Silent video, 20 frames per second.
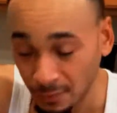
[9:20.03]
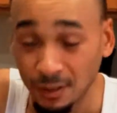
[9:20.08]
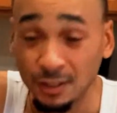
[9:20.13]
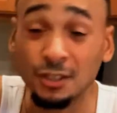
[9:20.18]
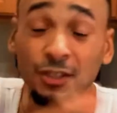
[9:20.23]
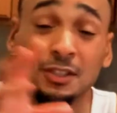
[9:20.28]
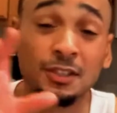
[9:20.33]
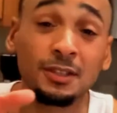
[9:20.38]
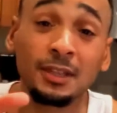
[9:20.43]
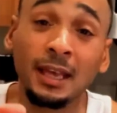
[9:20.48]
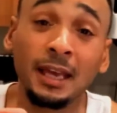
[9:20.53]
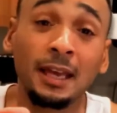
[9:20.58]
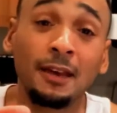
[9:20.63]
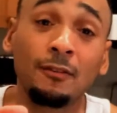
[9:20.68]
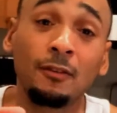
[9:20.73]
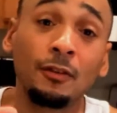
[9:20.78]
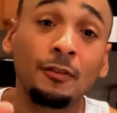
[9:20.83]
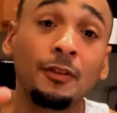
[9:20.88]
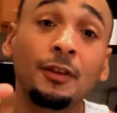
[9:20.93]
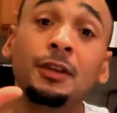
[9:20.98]
Just think
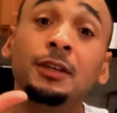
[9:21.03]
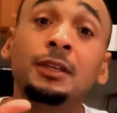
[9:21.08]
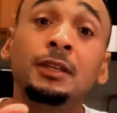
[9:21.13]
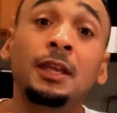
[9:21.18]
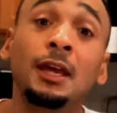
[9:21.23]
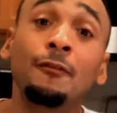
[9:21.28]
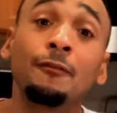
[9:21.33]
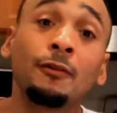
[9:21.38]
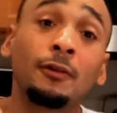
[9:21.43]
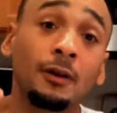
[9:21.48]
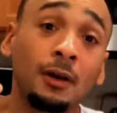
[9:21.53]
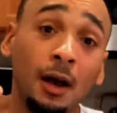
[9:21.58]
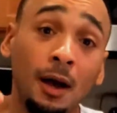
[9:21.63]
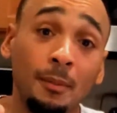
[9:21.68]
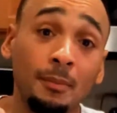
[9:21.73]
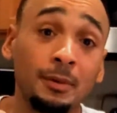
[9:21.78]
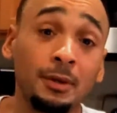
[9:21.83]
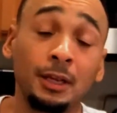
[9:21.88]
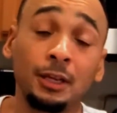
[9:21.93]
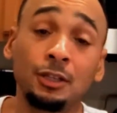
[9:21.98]
about the different
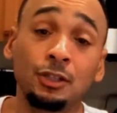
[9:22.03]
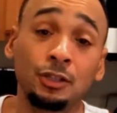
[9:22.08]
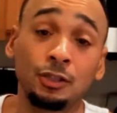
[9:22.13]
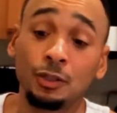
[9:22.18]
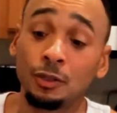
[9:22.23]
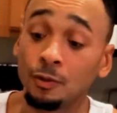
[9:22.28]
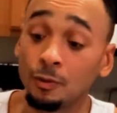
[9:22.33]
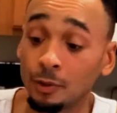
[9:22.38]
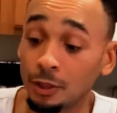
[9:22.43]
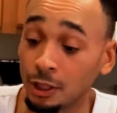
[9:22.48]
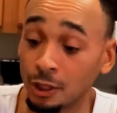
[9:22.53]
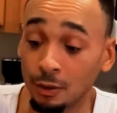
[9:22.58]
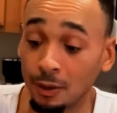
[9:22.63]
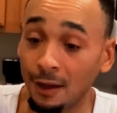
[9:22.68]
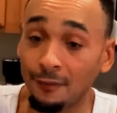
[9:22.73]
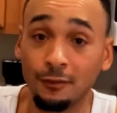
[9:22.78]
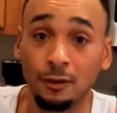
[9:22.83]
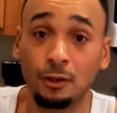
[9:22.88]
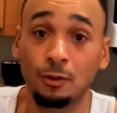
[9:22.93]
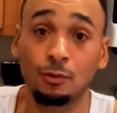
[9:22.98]
combinations. You don't
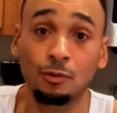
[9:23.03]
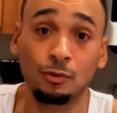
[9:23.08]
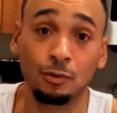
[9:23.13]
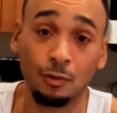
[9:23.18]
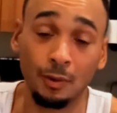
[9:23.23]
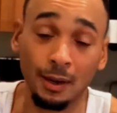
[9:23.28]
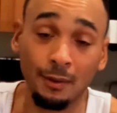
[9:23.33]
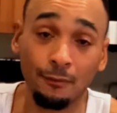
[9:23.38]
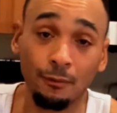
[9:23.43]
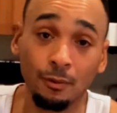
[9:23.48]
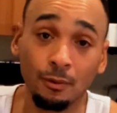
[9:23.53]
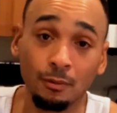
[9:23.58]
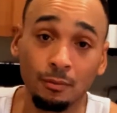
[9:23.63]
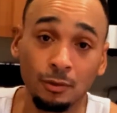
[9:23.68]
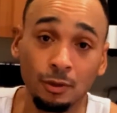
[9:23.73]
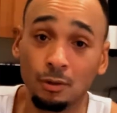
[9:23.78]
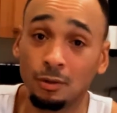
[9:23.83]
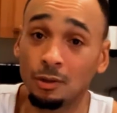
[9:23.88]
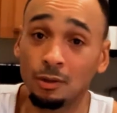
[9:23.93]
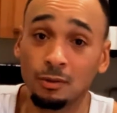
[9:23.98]
have to use grapefruit.
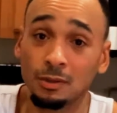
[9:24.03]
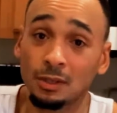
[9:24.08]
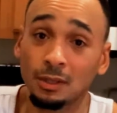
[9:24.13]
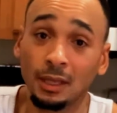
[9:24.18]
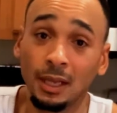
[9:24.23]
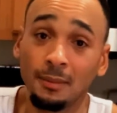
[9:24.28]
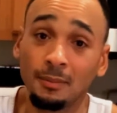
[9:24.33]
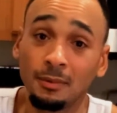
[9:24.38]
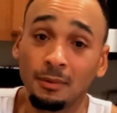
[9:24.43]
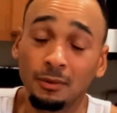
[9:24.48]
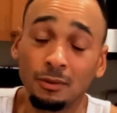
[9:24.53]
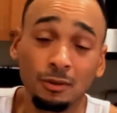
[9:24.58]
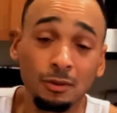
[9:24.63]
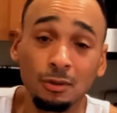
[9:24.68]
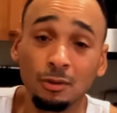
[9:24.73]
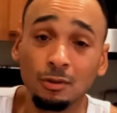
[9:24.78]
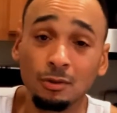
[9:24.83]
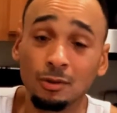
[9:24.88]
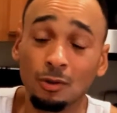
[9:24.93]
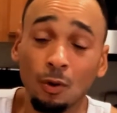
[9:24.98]
You can use a lemon. You
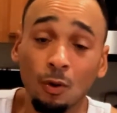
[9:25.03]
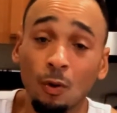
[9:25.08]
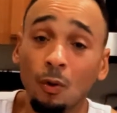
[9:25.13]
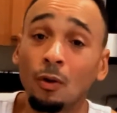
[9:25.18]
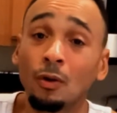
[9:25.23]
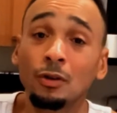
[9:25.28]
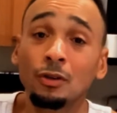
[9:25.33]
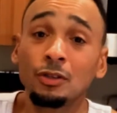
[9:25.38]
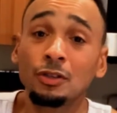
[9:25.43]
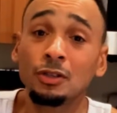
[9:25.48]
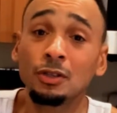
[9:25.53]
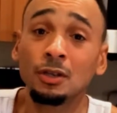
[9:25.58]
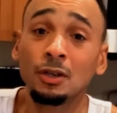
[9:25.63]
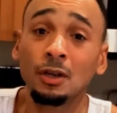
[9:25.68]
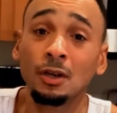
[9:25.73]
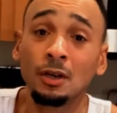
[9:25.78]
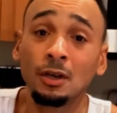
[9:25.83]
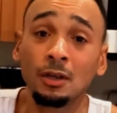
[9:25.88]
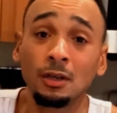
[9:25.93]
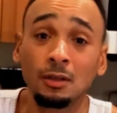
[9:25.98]
can use an orange.
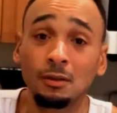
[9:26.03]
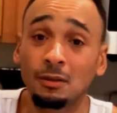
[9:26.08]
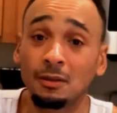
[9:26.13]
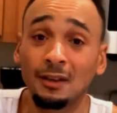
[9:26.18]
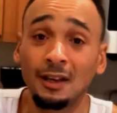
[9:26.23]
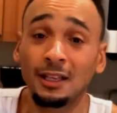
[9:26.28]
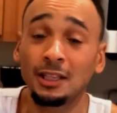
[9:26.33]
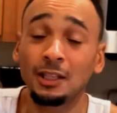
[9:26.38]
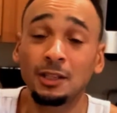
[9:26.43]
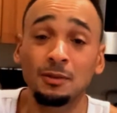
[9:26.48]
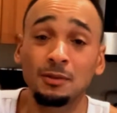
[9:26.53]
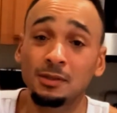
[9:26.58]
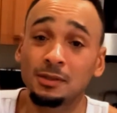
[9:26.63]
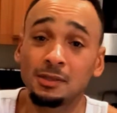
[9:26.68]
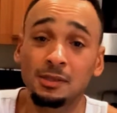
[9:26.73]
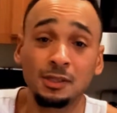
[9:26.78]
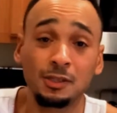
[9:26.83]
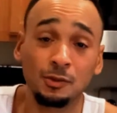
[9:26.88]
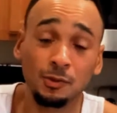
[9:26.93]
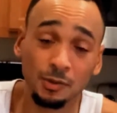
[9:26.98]
You don't even have to use a
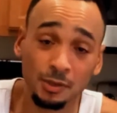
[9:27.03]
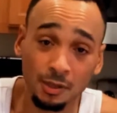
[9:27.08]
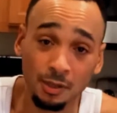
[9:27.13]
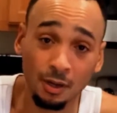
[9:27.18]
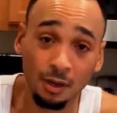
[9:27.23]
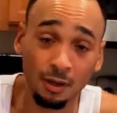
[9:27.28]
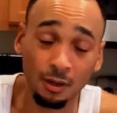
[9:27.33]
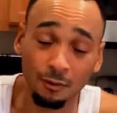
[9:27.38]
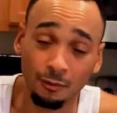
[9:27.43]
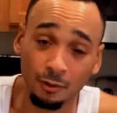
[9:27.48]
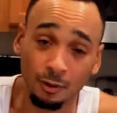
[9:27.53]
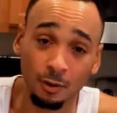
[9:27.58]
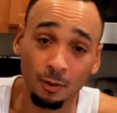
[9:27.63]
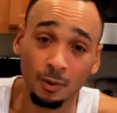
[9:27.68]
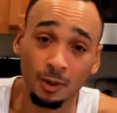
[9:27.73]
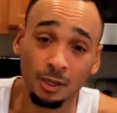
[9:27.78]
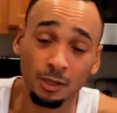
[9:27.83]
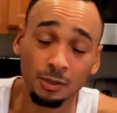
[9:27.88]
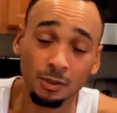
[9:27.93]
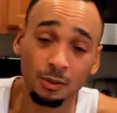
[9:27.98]
citrus at all if you don't
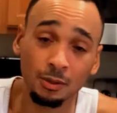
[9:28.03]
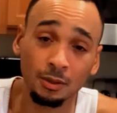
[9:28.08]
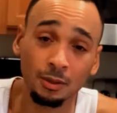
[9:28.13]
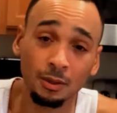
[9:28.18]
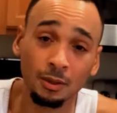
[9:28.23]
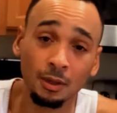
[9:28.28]
want to.